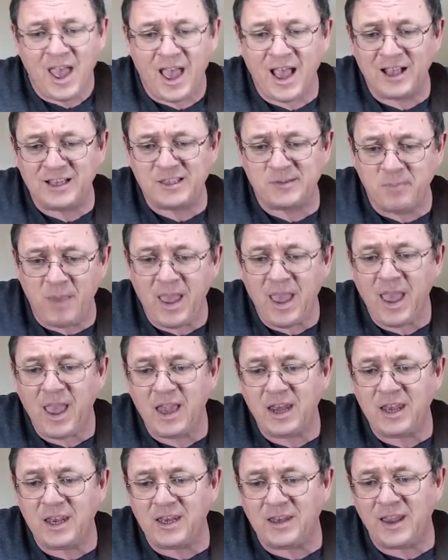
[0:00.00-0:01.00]
as
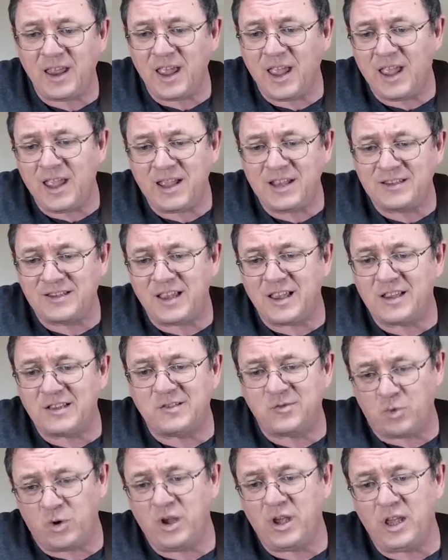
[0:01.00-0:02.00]
many days
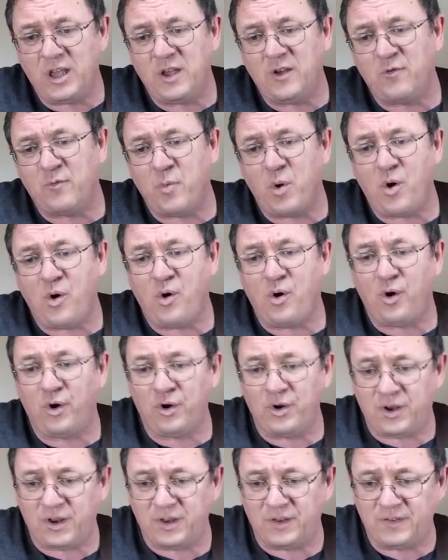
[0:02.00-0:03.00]
as we have
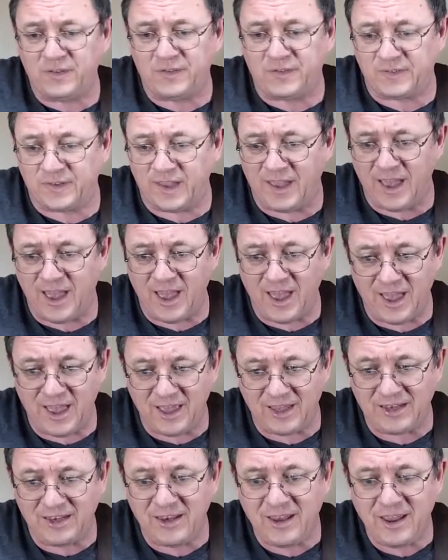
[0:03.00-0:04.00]
mourned in
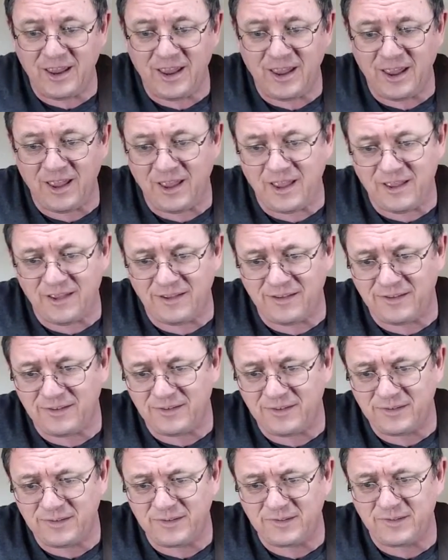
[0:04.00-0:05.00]

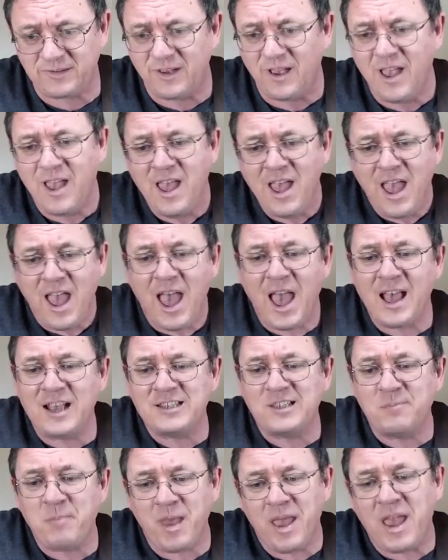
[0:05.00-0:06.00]
sadness,
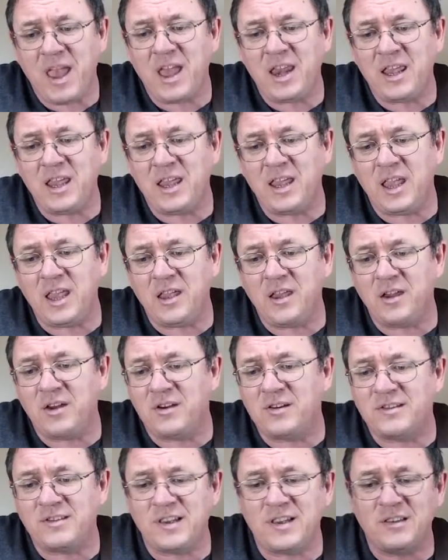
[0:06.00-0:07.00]
as many
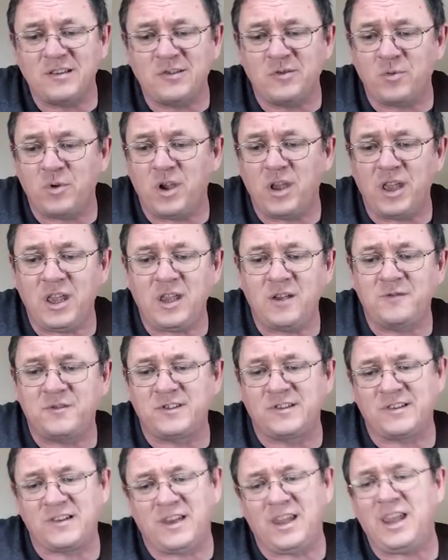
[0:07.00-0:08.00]
years as we have
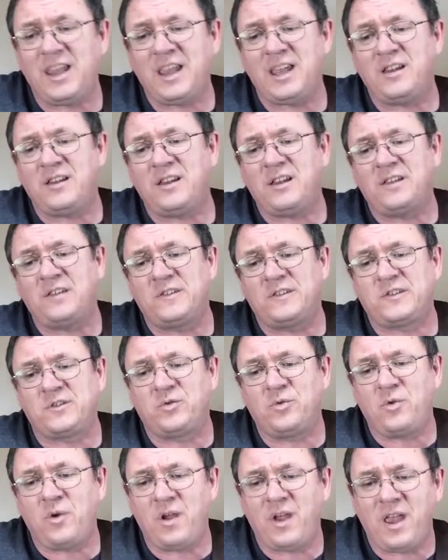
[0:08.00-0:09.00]
seen
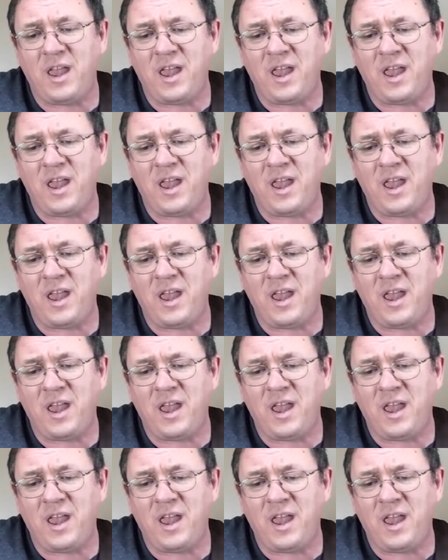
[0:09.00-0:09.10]
distress,